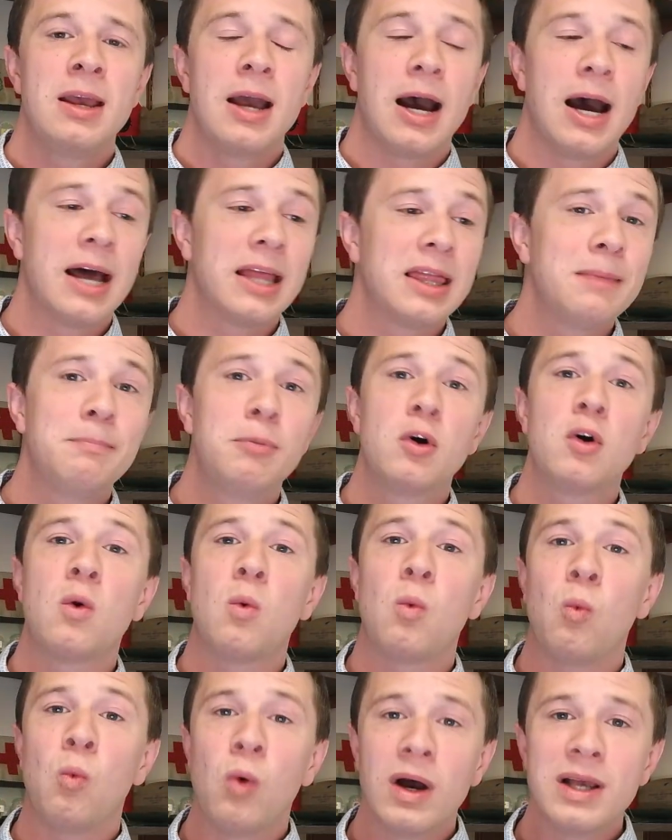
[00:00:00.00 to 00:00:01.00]
The book
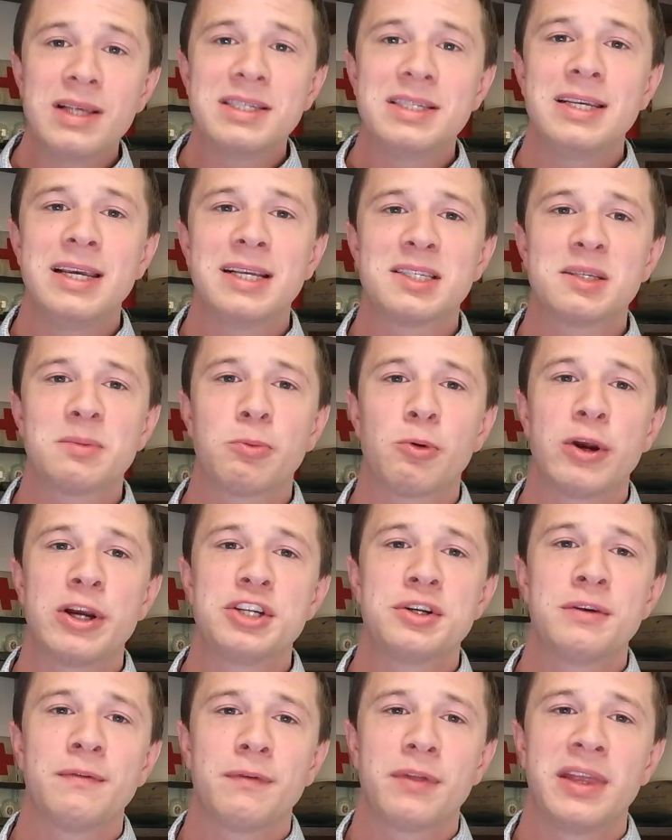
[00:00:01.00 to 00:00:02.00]
was the
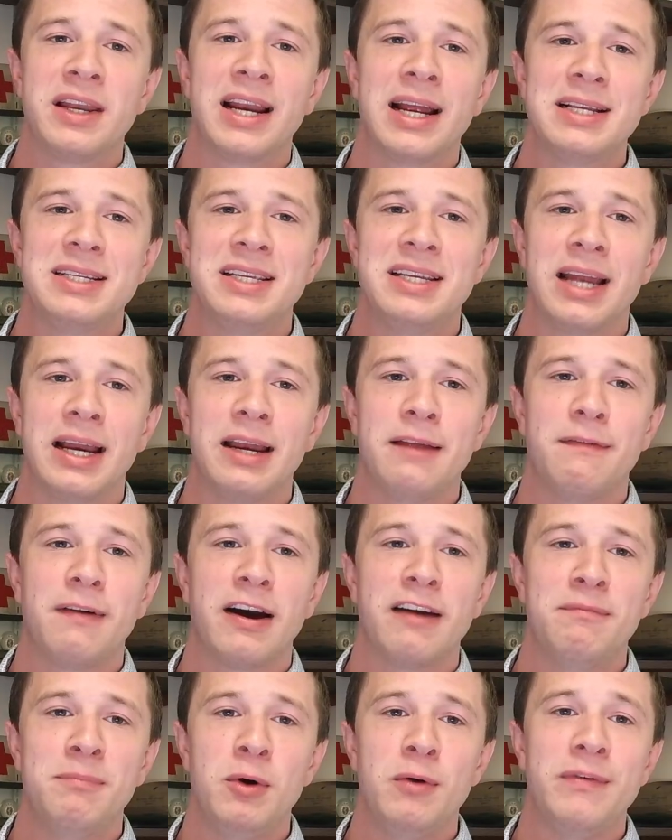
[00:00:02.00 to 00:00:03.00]
inspiration for the
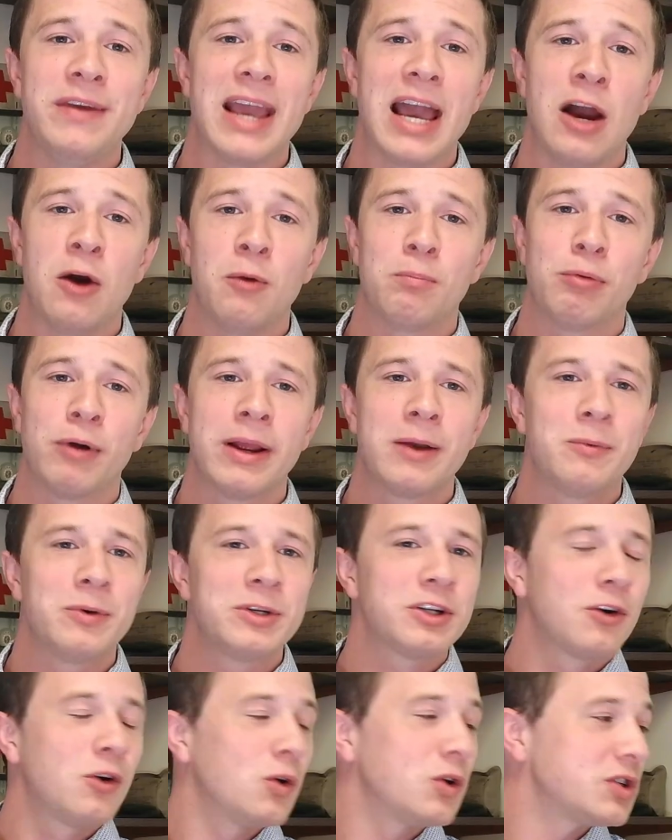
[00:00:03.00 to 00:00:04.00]
1995 movie Outbreak, which
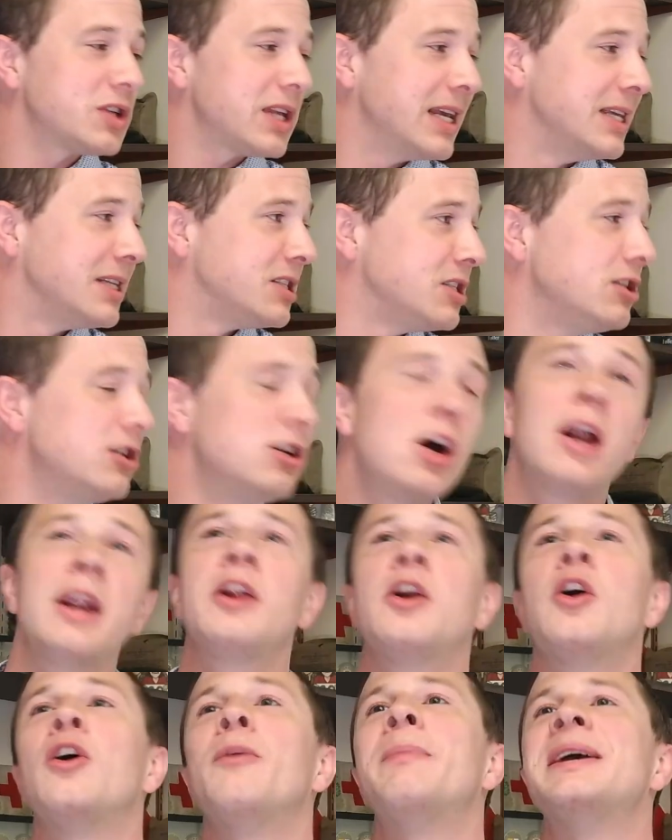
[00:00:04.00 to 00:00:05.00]
of course is not at
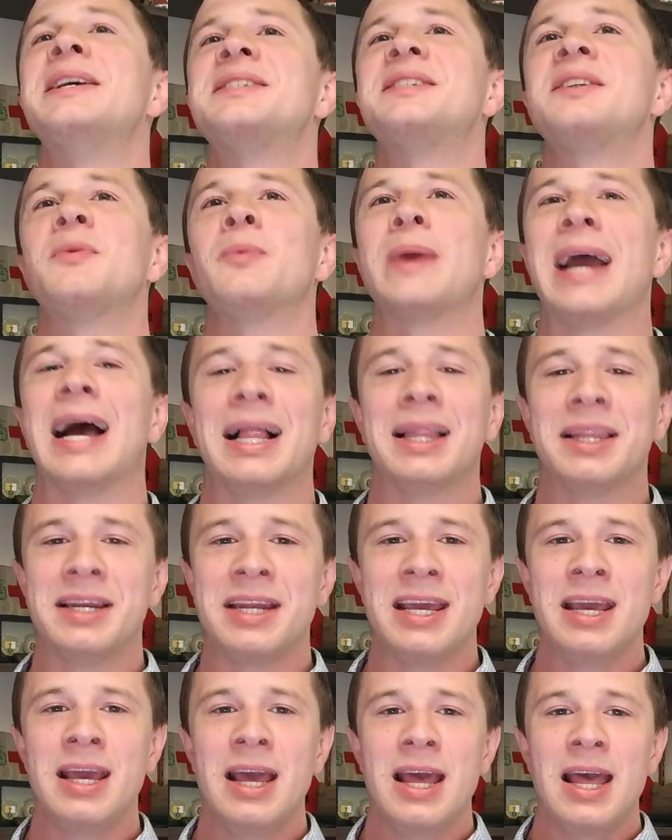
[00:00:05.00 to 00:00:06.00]
all based in
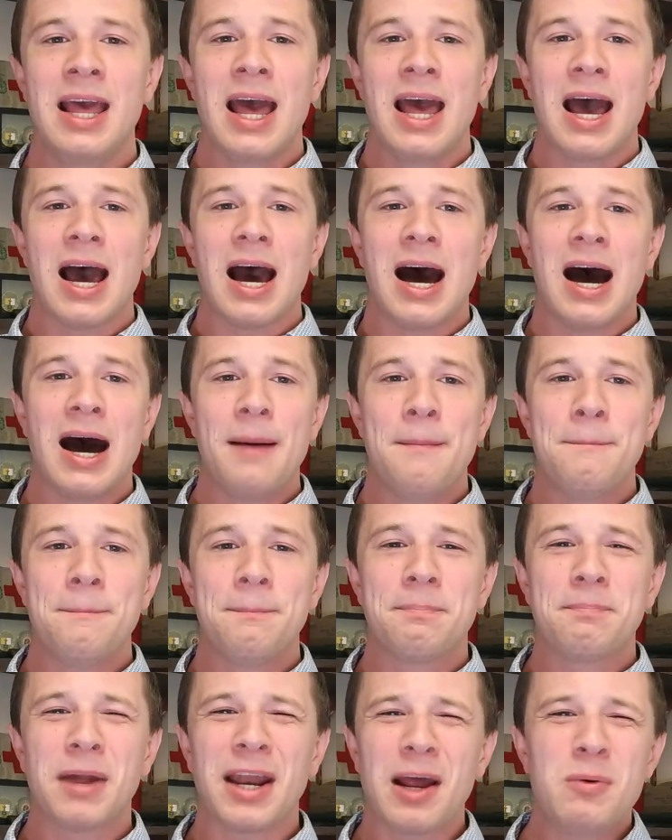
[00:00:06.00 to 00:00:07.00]
reality,
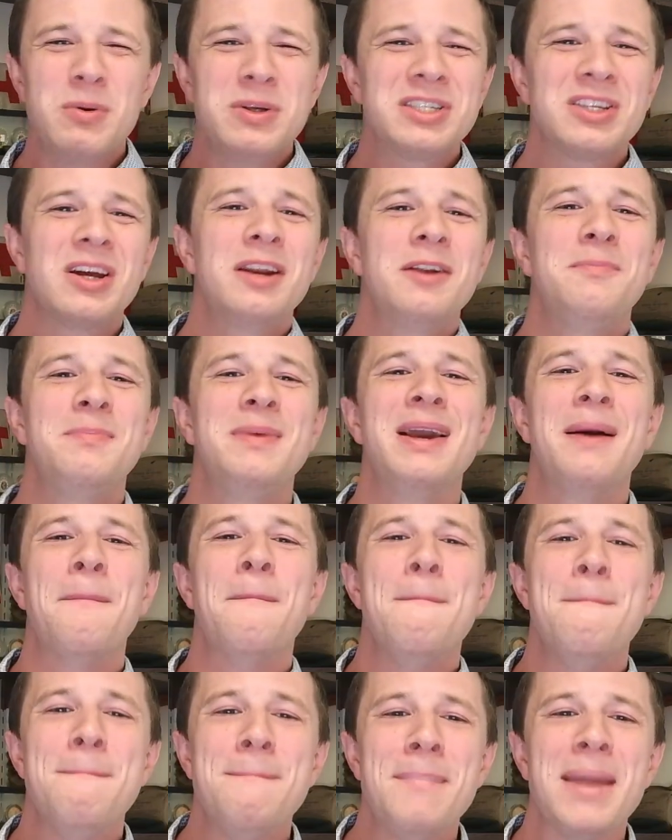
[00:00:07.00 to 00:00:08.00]
but I always thought it'd be
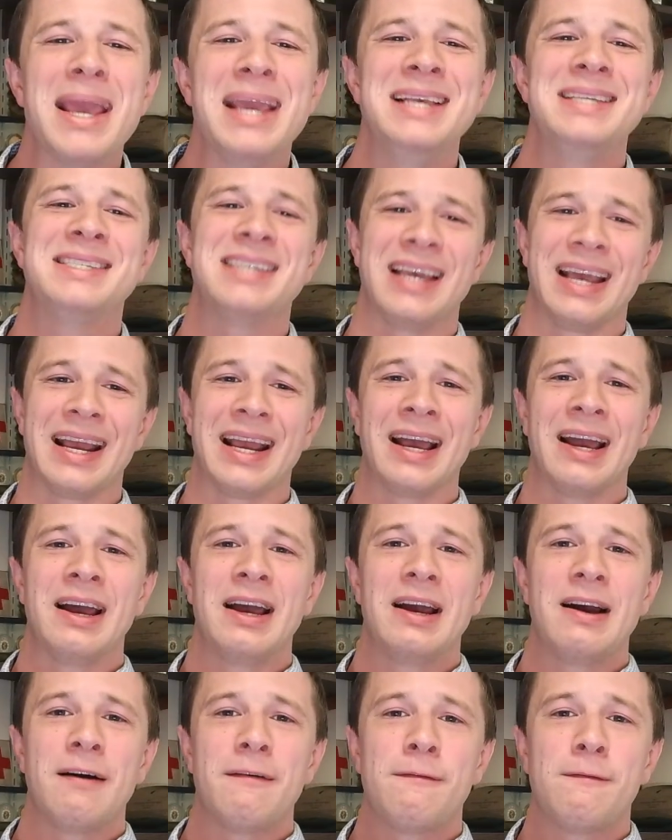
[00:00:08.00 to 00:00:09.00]
amazing
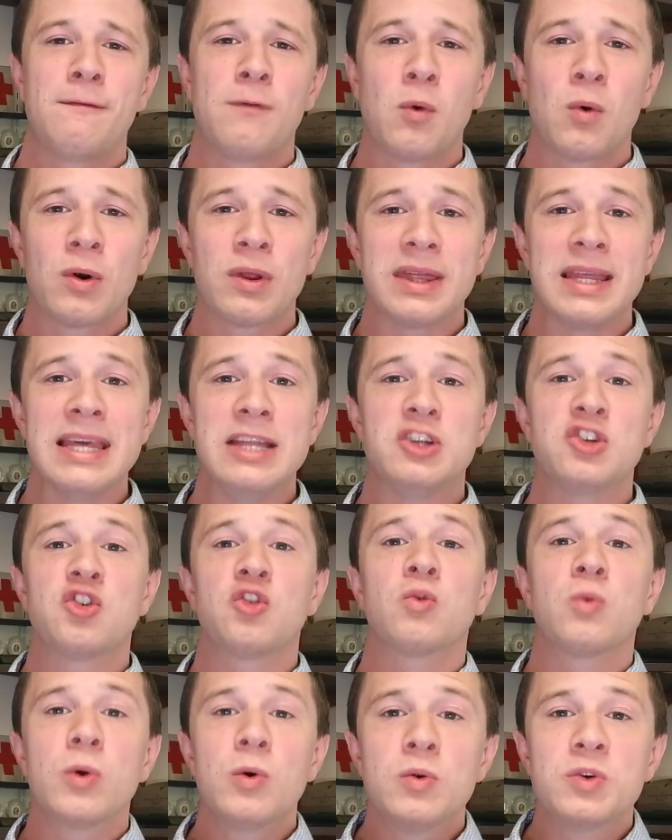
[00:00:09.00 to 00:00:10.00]
for the
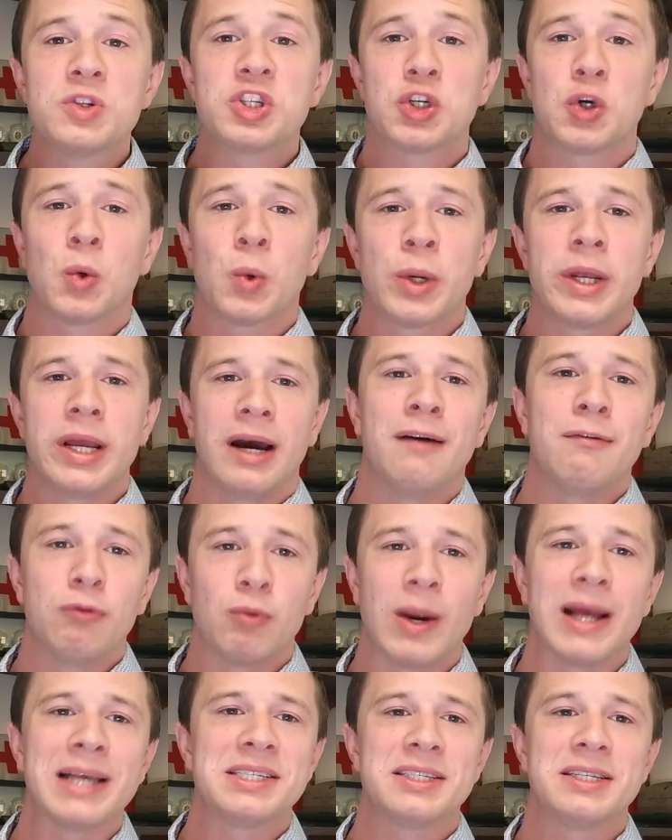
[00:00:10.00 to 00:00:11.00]
true story of
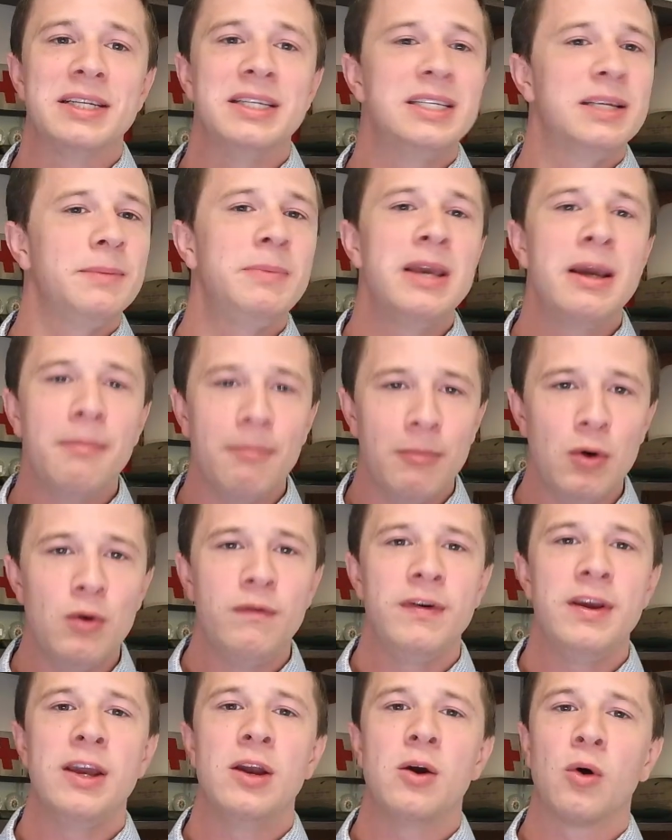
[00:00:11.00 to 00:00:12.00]
Reston to be a
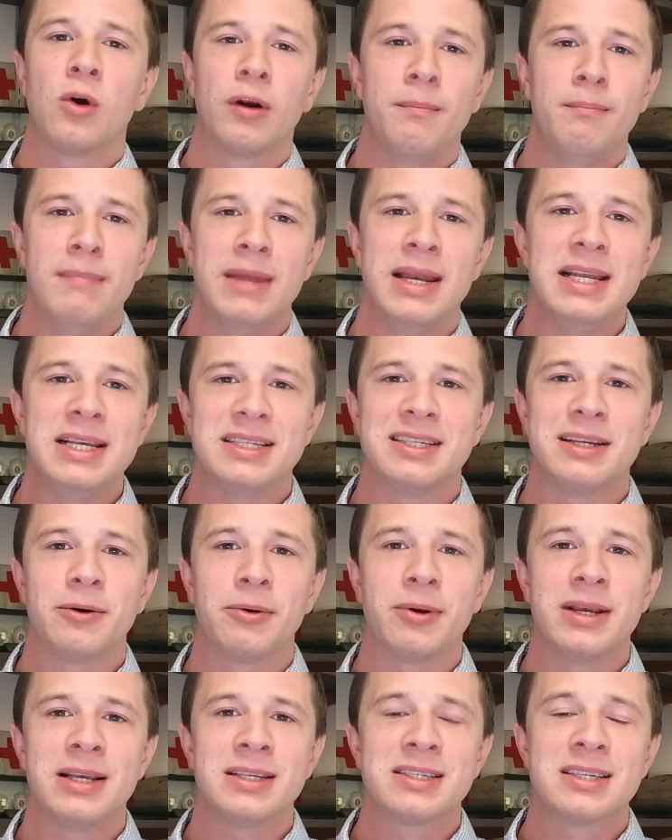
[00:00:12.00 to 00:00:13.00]
movie or a
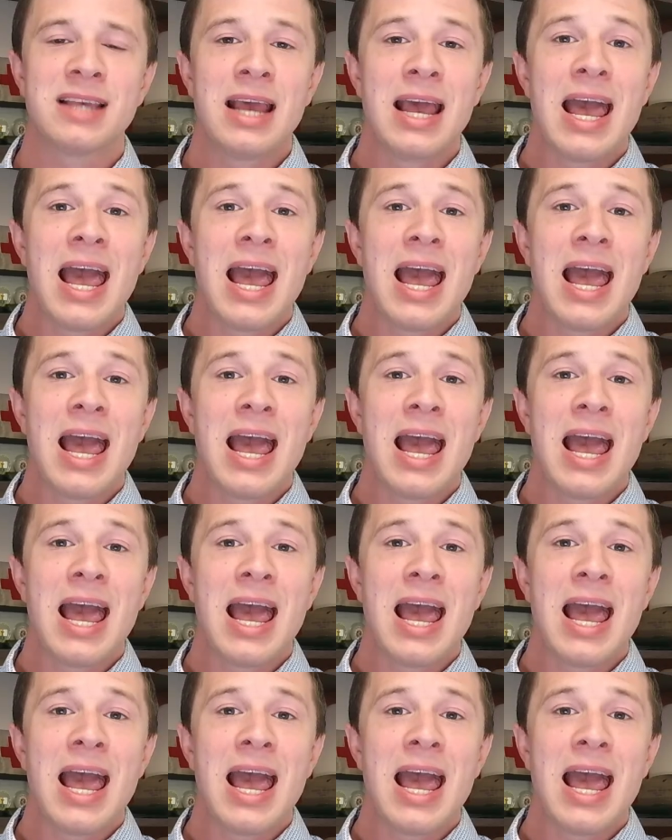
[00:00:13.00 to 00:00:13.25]
miniseries.